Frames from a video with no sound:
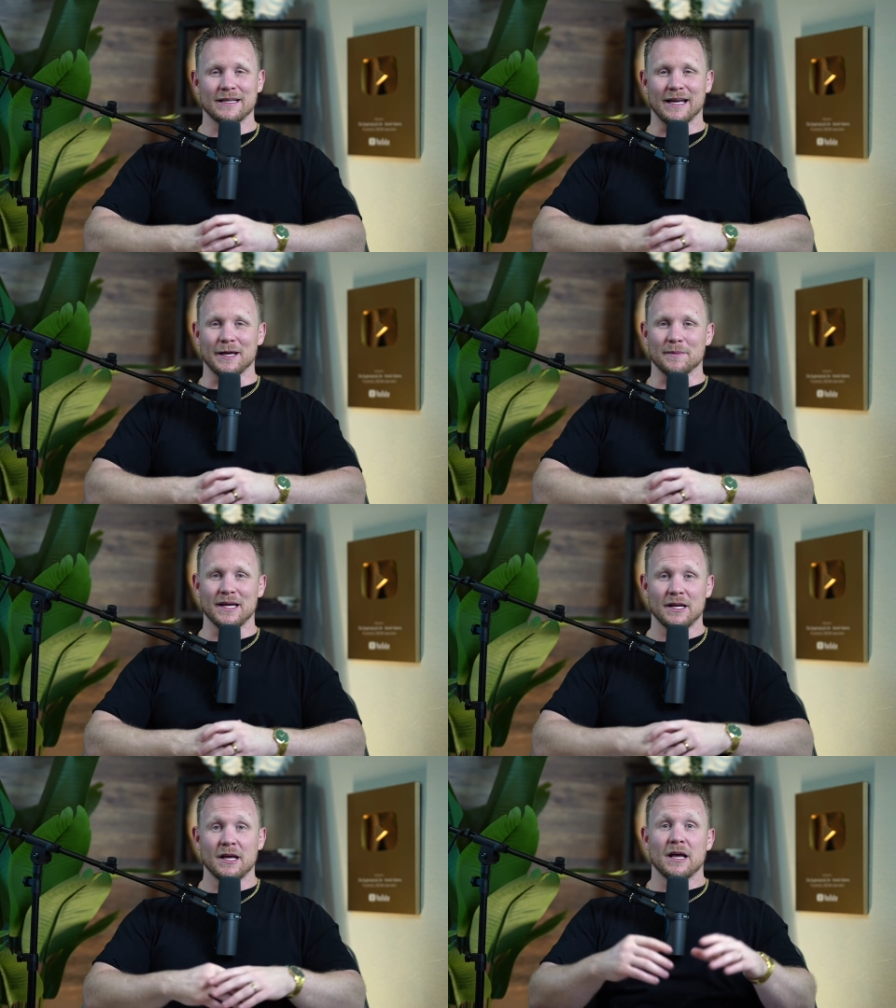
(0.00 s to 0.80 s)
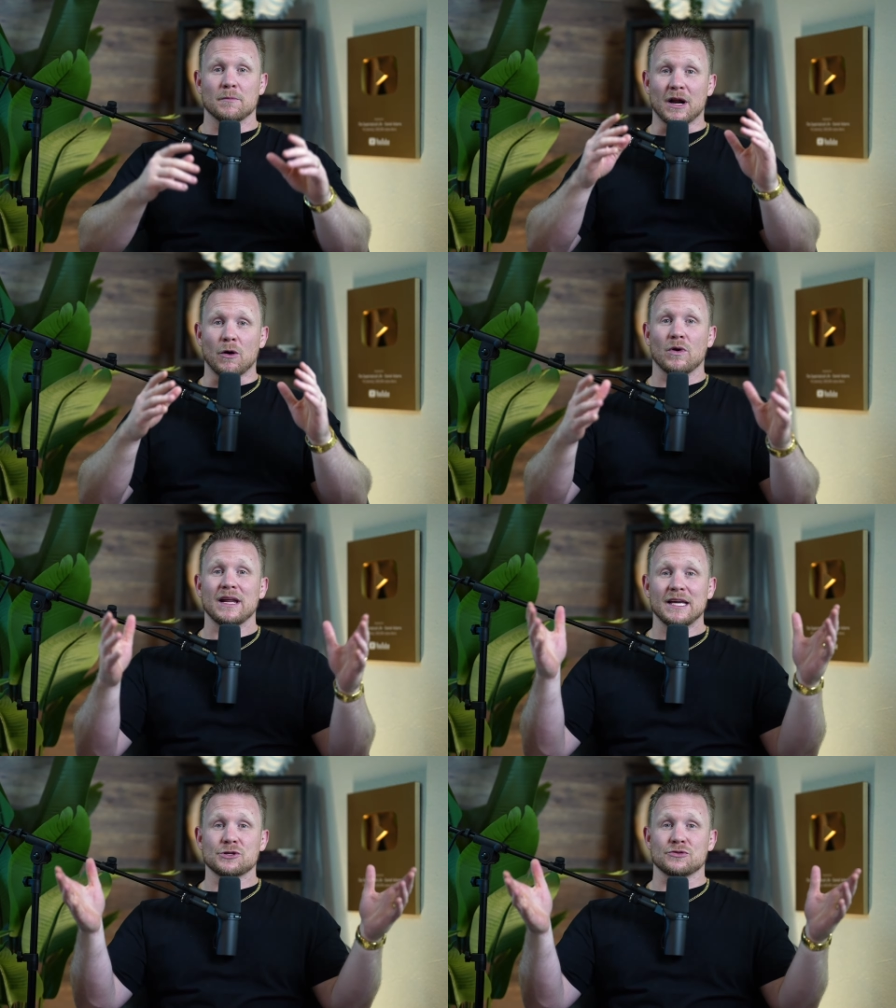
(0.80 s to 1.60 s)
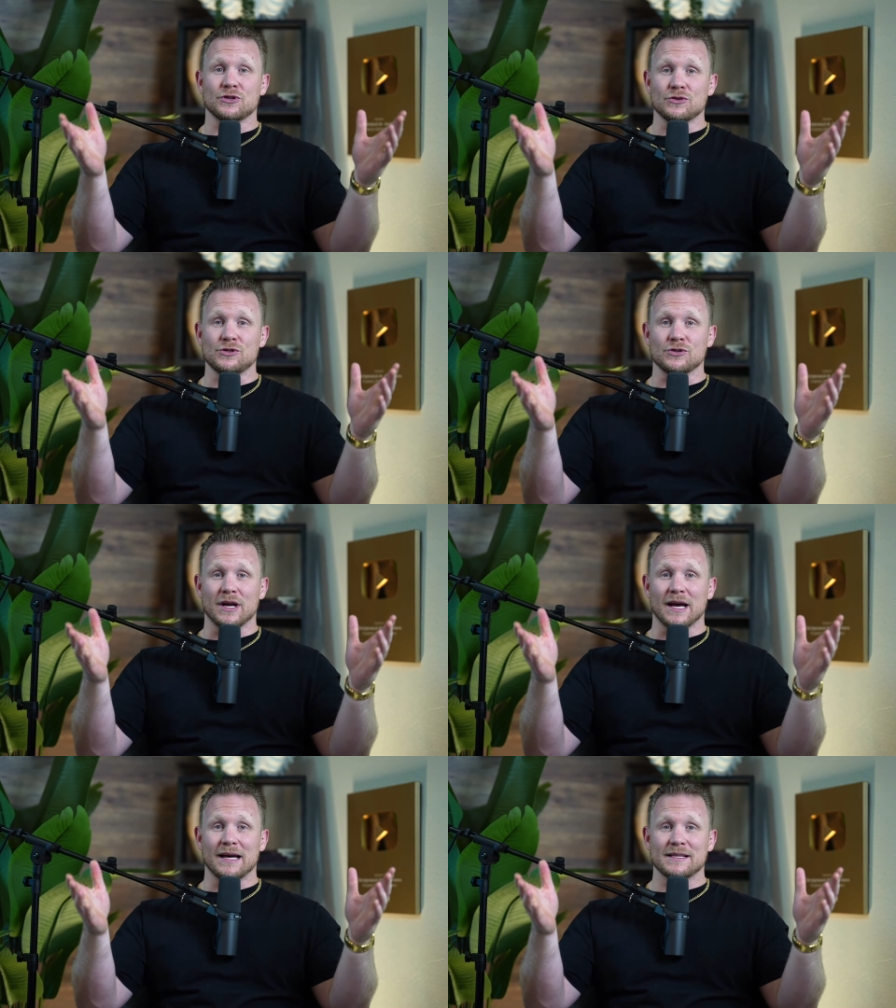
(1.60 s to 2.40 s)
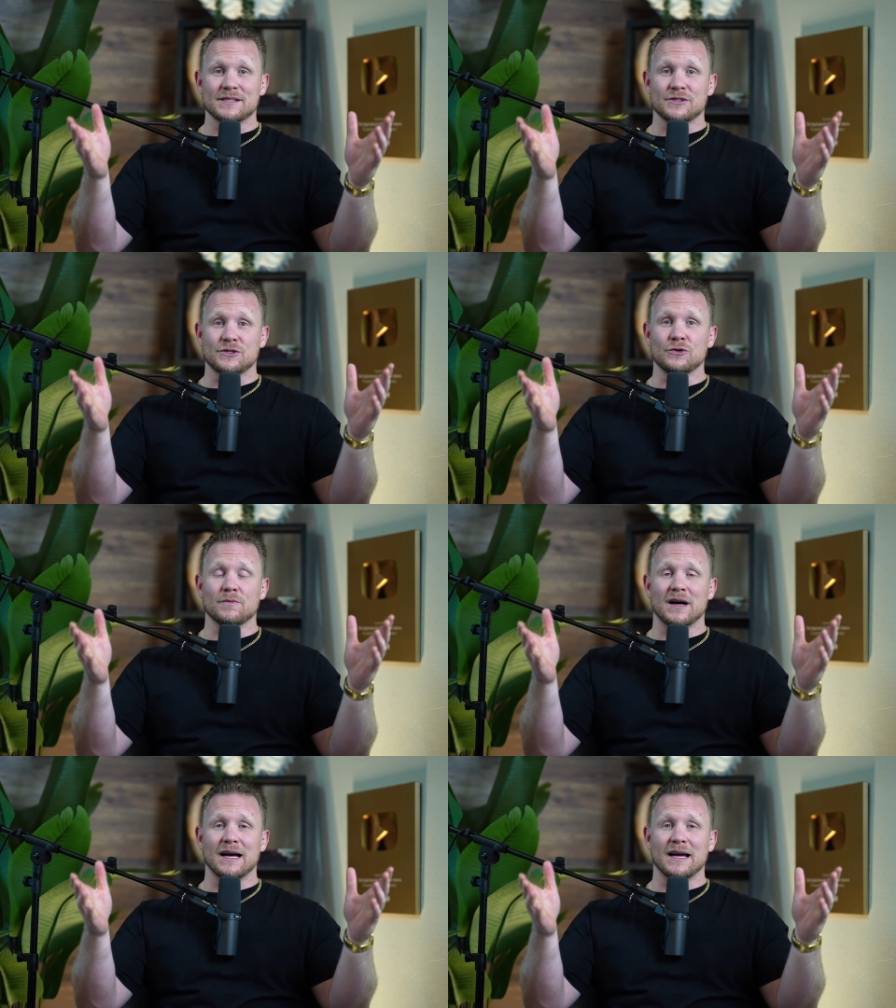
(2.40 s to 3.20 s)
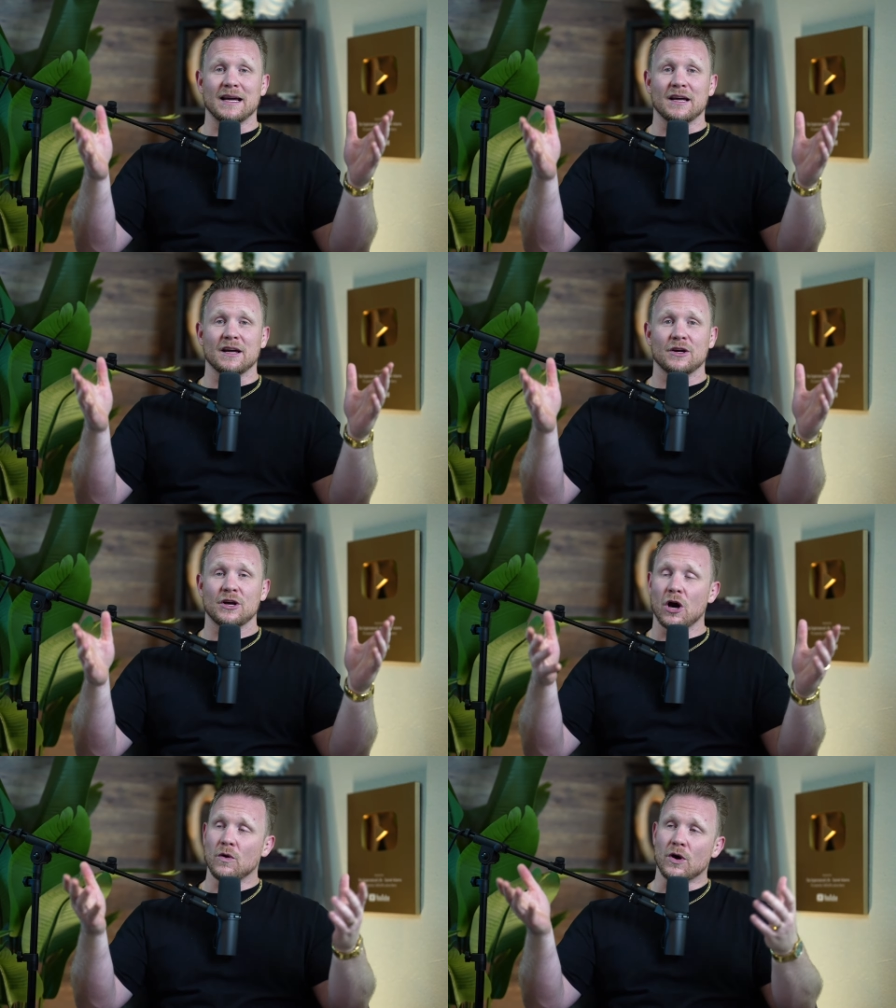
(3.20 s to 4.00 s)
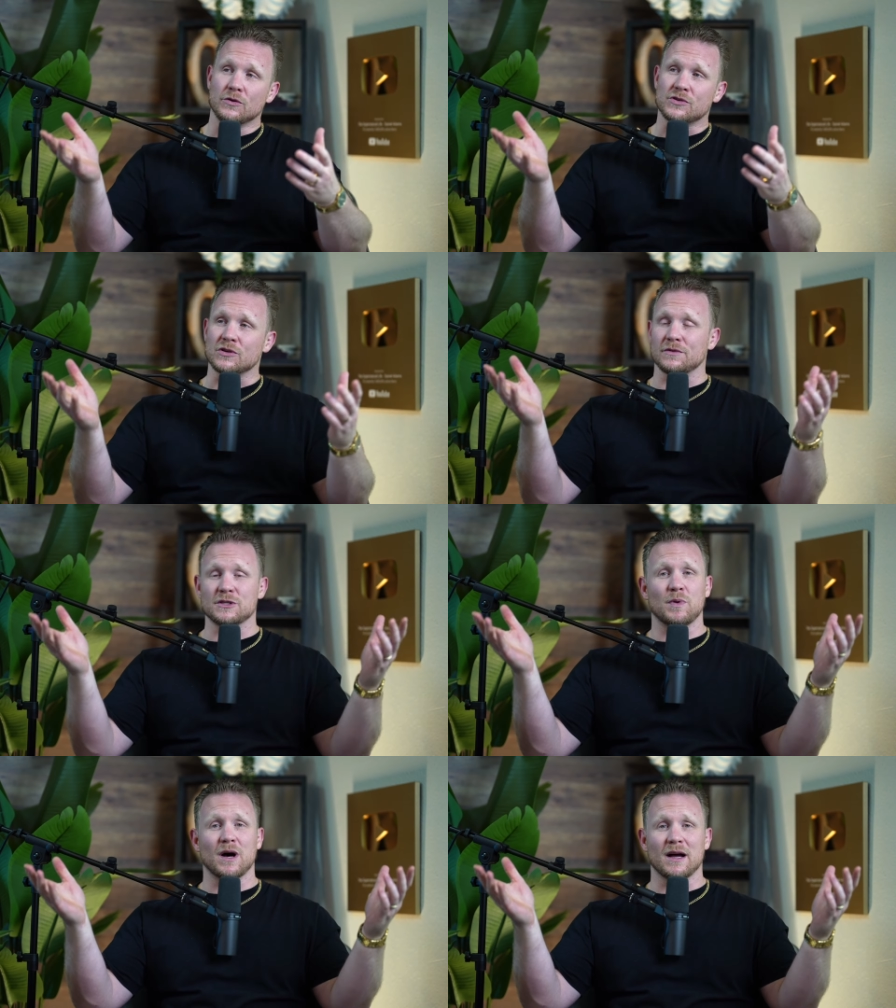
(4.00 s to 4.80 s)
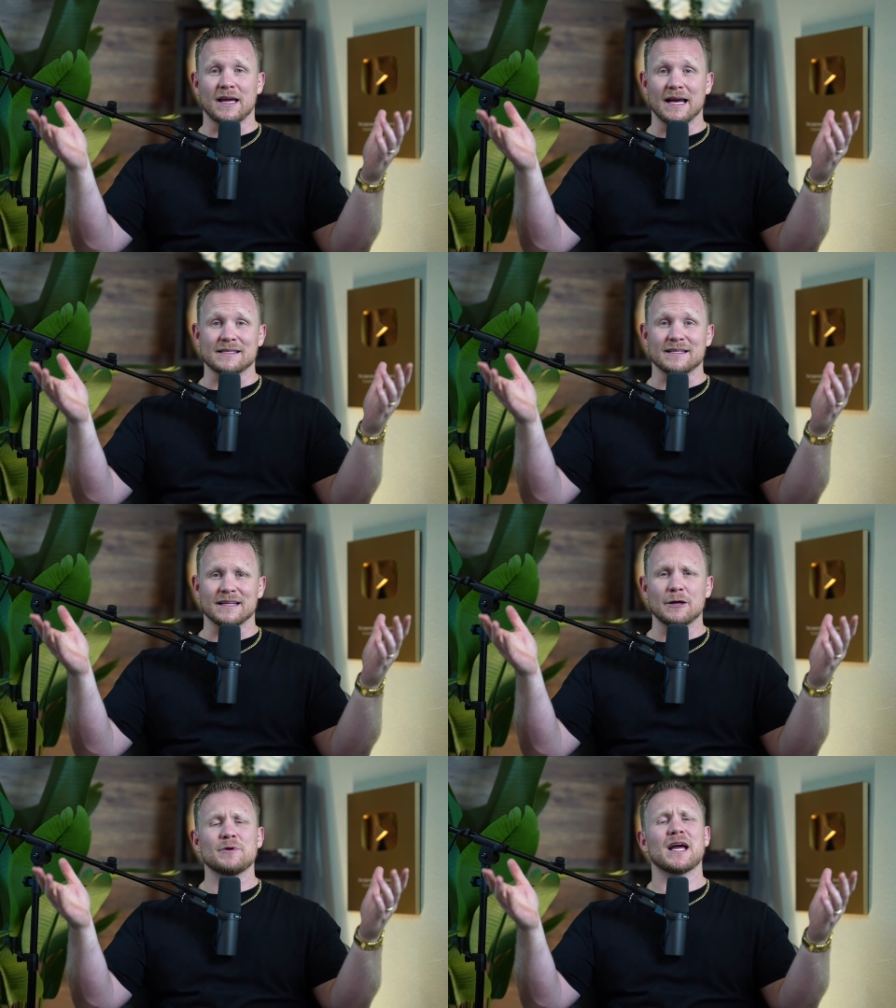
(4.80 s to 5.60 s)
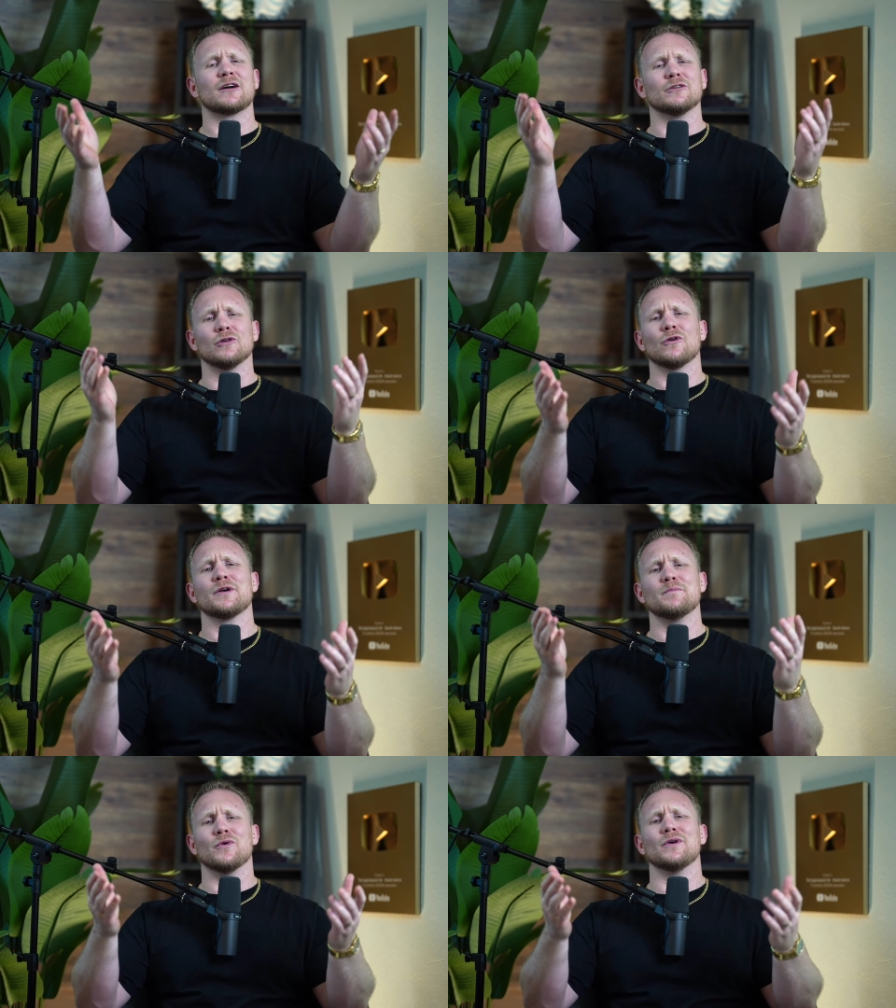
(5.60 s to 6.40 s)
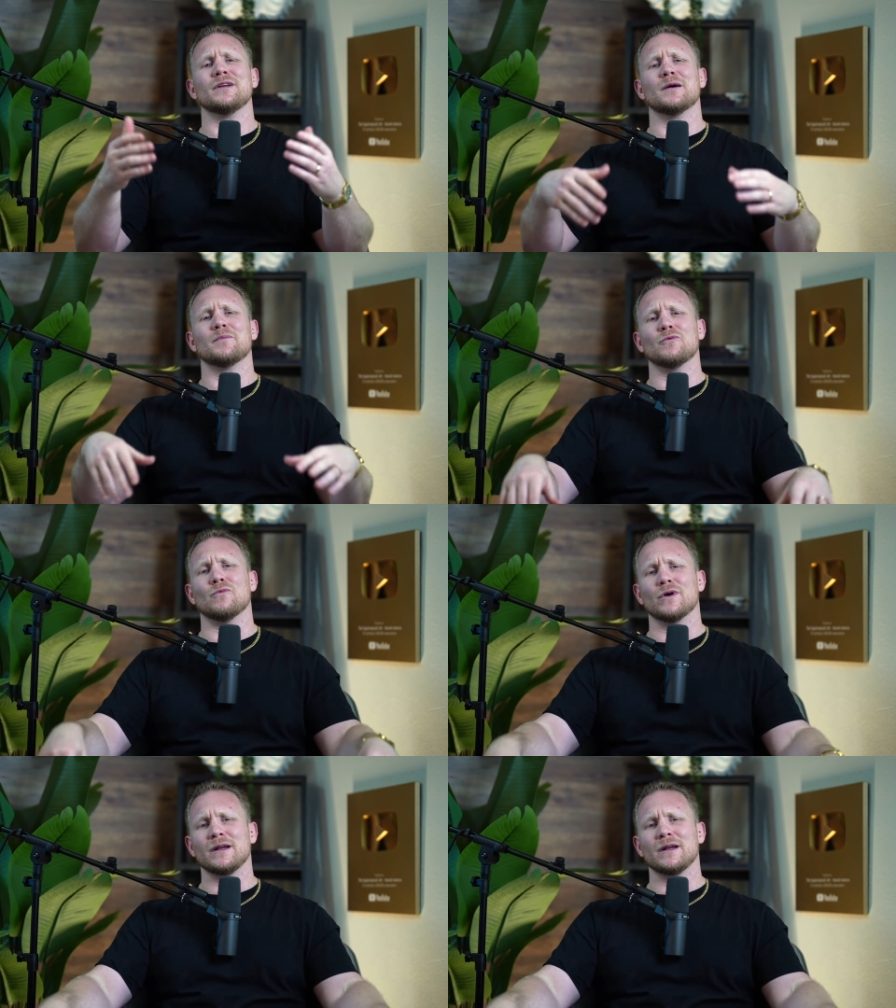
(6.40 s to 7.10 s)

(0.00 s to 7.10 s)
Amen. But I want to introduce you guys to my co hosts on this podcast today. We got Glory Boy number one